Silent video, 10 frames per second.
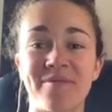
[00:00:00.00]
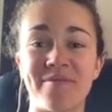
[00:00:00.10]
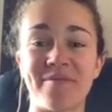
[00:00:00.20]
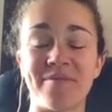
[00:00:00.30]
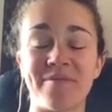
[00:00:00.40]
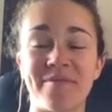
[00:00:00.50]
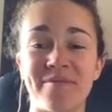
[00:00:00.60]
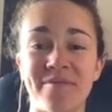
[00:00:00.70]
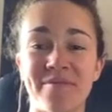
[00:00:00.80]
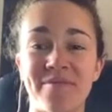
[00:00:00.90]

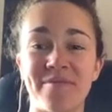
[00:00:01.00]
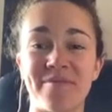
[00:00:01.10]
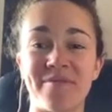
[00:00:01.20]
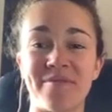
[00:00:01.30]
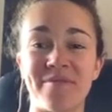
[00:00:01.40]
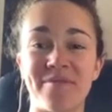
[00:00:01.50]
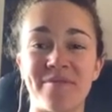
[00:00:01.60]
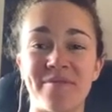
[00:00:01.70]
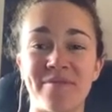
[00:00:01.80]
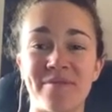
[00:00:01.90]

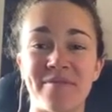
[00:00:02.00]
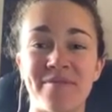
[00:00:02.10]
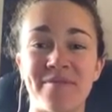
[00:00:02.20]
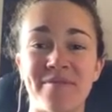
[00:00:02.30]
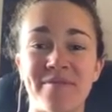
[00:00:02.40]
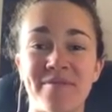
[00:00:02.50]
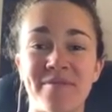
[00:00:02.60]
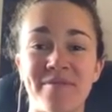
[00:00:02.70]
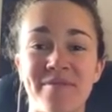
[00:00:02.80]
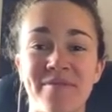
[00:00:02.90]

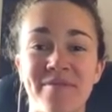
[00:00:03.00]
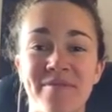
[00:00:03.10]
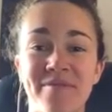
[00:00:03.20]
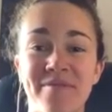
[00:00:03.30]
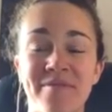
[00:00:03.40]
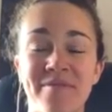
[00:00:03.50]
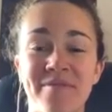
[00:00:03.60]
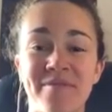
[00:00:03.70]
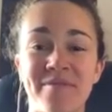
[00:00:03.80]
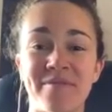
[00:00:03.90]

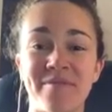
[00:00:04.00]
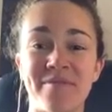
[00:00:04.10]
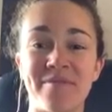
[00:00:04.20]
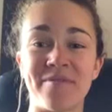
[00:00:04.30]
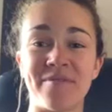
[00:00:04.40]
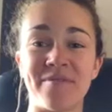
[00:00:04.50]
[no speech]